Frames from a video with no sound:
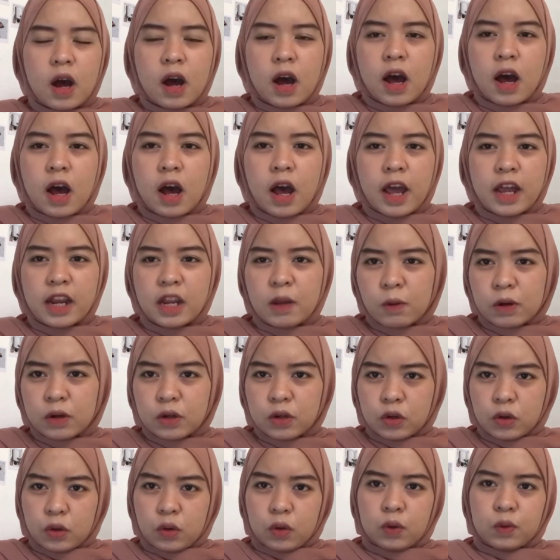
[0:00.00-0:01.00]
Anyone
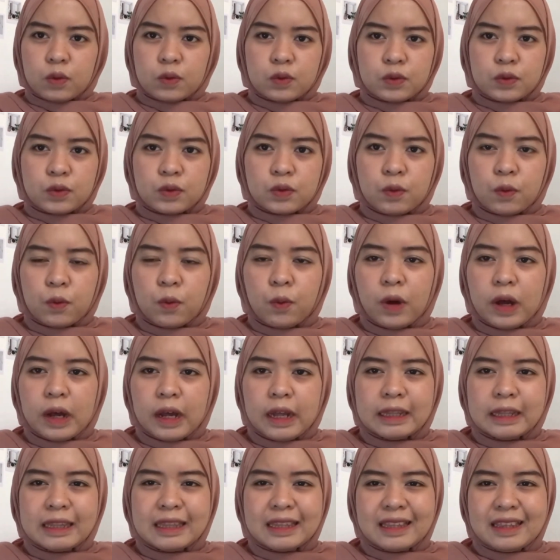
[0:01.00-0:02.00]
knows
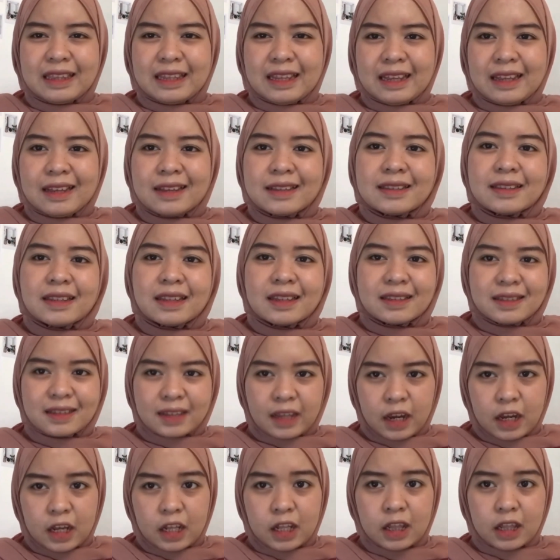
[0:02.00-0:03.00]
what is
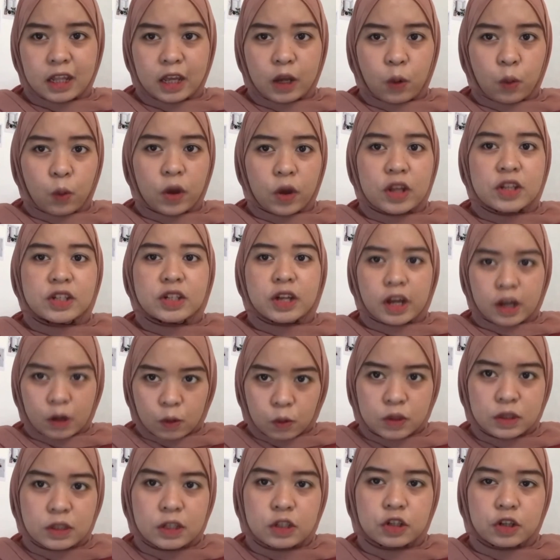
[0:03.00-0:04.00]
second language
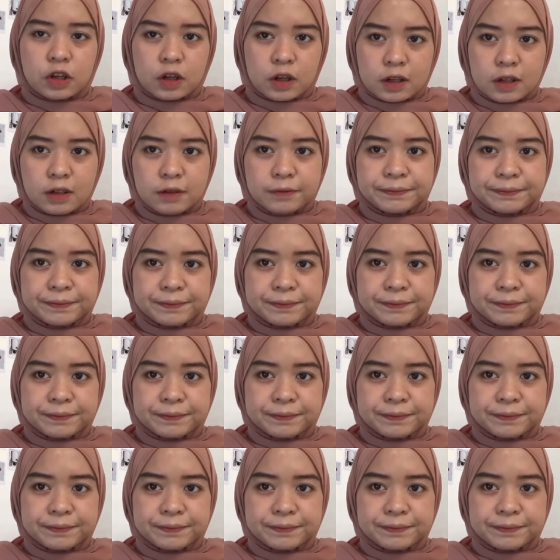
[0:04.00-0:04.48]
acquisition?